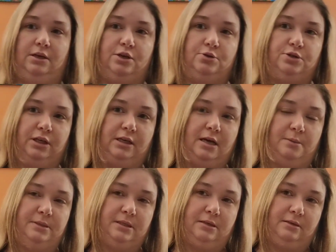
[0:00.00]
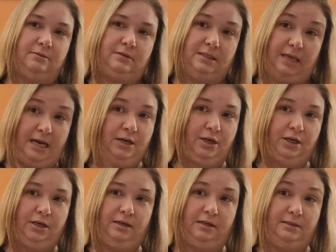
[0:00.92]
It usually comes in a
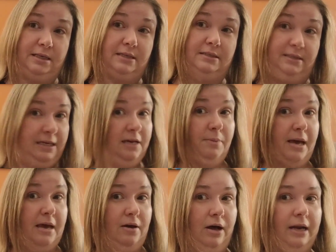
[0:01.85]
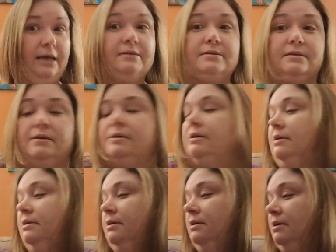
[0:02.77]
container and it says ZMA on it.
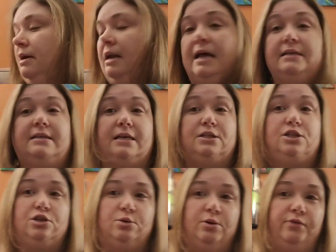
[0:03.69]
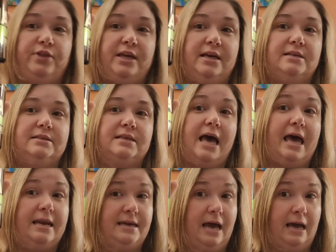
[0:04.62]
And I take two of these
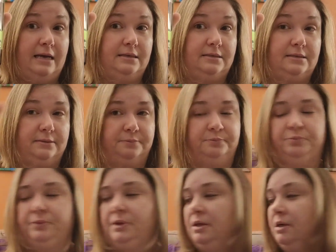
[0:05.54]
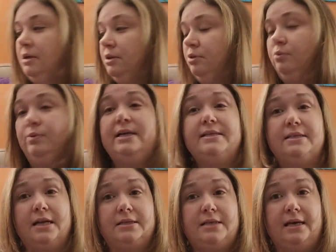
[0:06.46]
at night. The
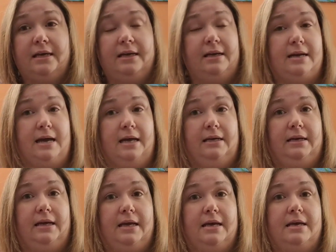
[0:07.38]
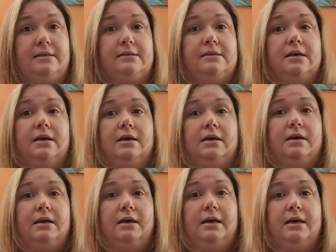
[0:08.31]
reason I take it at night is
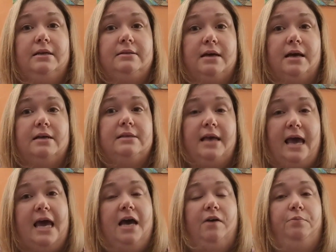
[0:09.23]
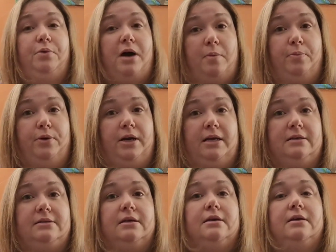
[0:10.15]
it does have
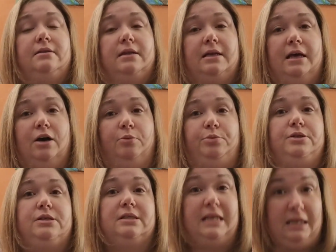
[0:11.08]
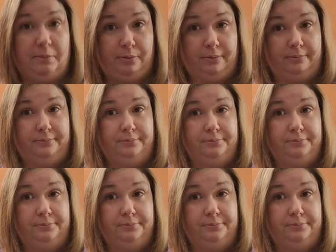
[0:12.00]
properties that help you sleep.